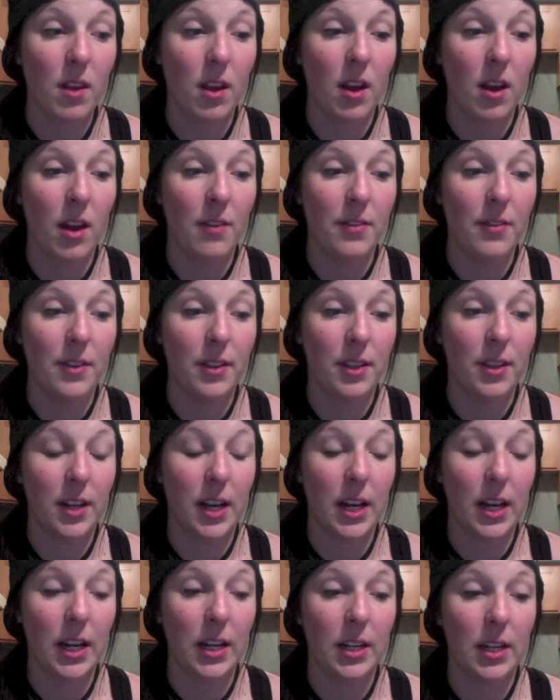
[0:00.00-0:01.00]
feel
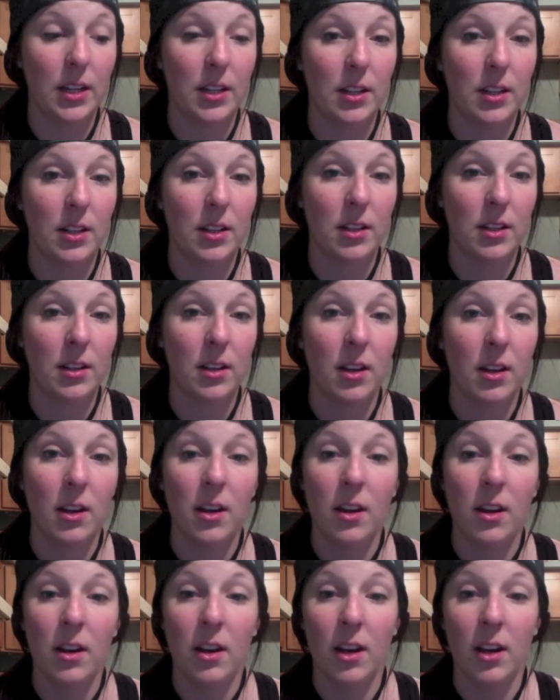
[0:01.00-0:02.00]
like
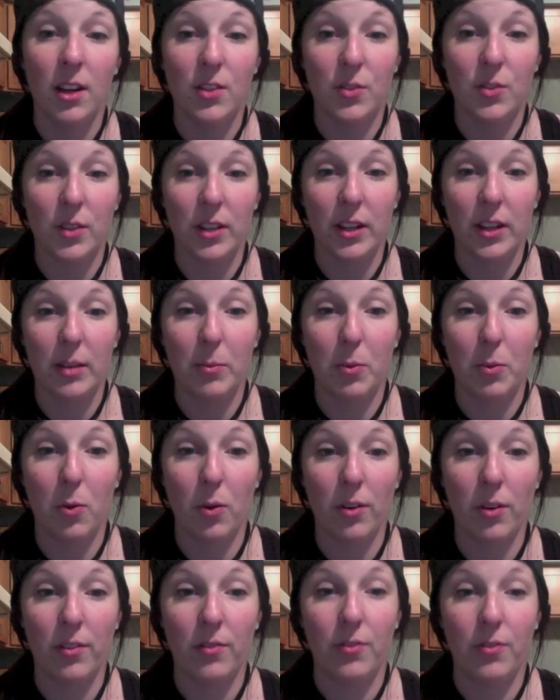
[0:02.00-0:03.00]
it's really
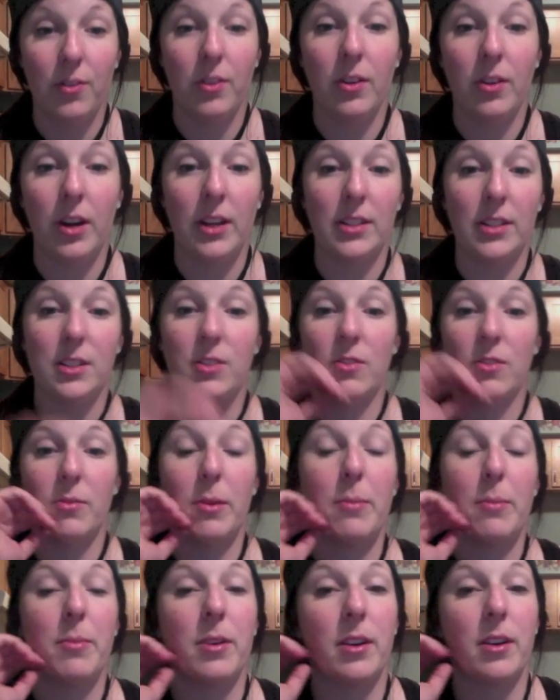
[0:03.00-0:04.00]
important for you guys to
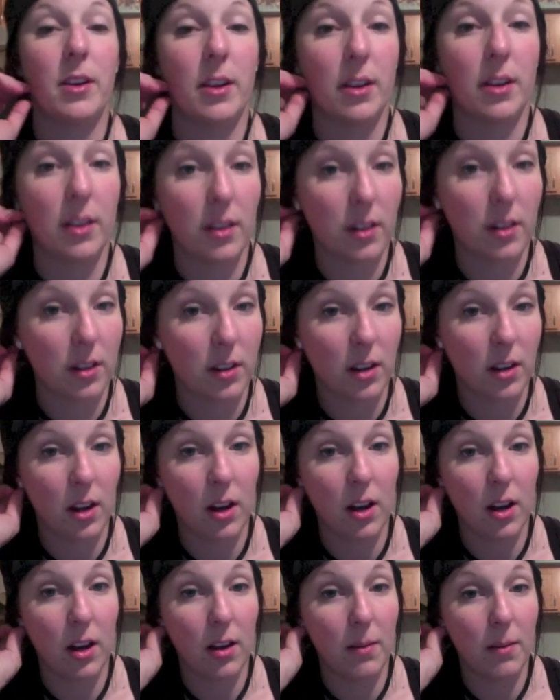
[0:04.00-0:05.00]
remember
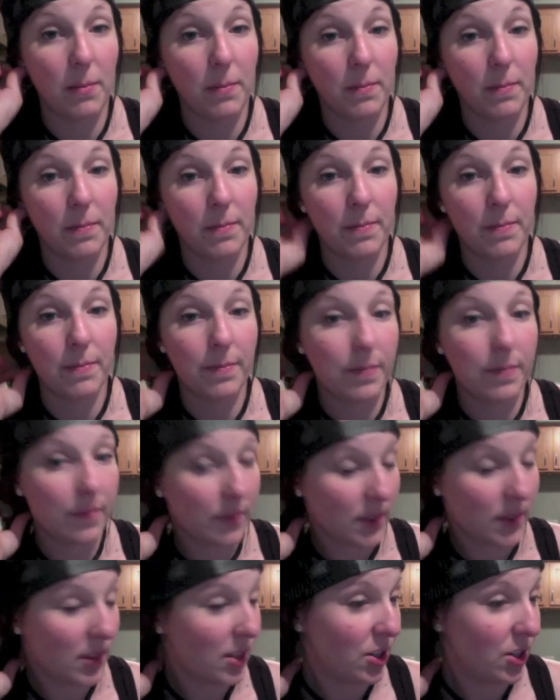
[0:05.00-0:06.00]

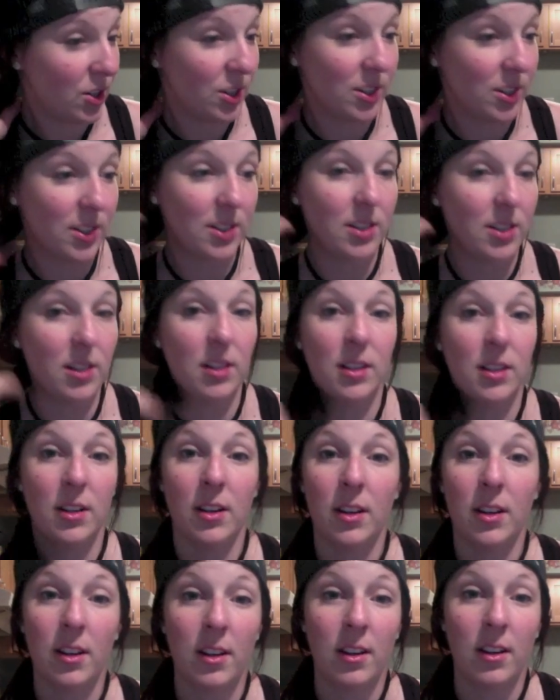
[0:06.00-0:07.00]
to just
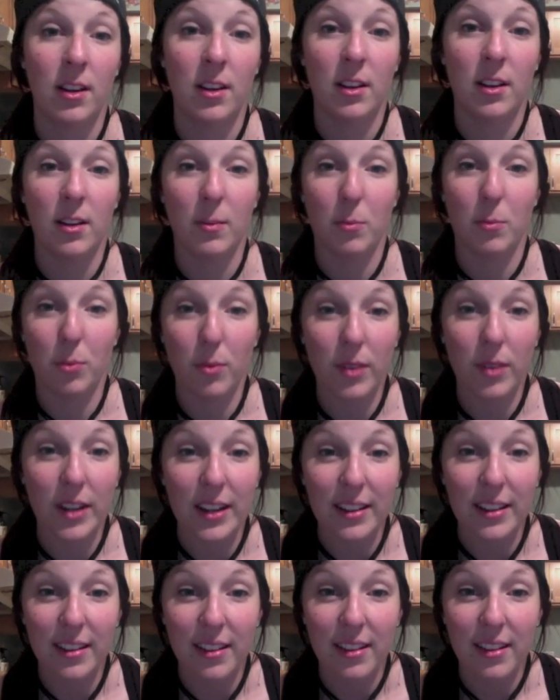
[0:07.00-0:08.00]

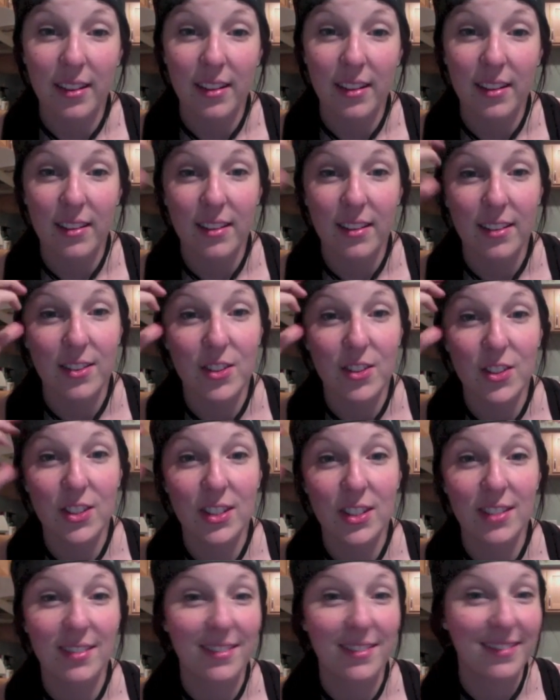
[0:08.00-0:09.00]
breathe.
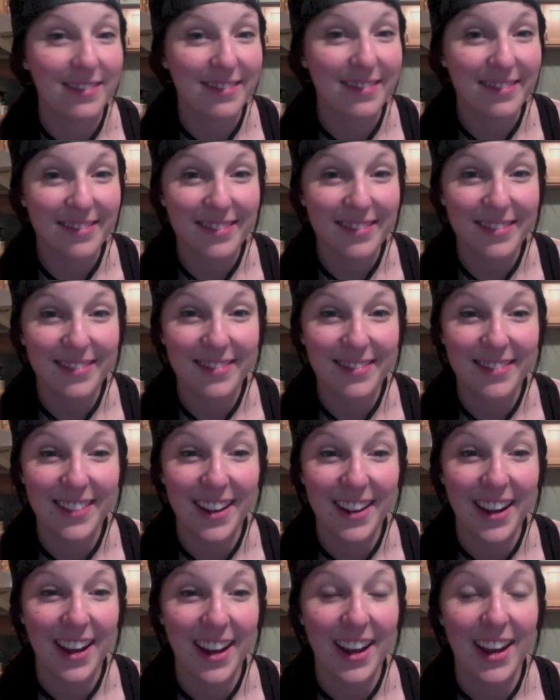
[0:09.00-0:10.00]
Just
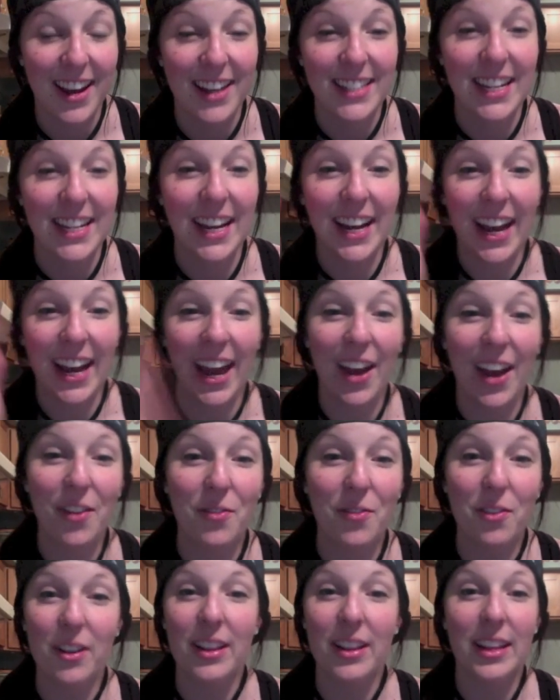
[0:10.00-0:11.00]
take
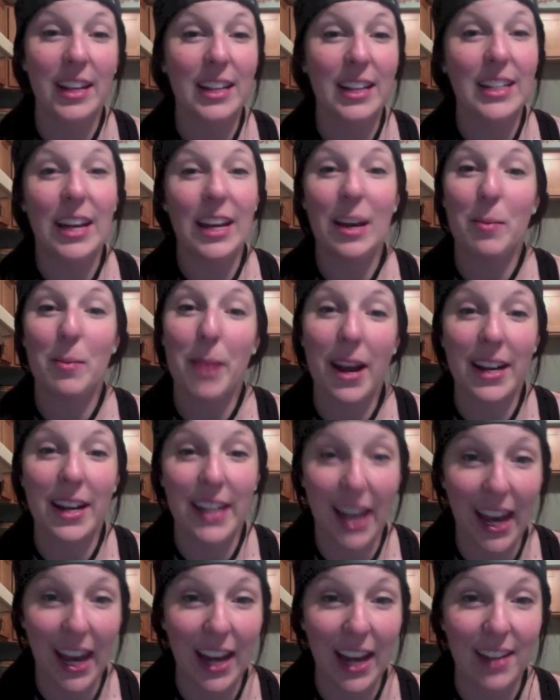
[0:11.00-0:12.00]
everything day by
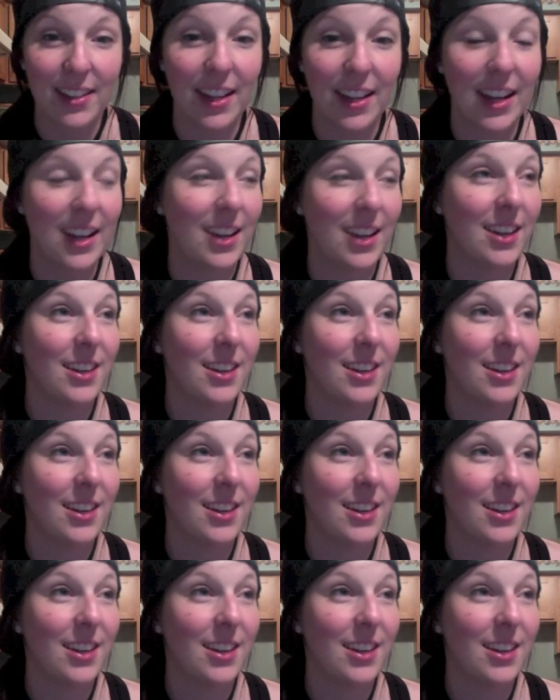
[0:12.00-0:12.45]
day. Like,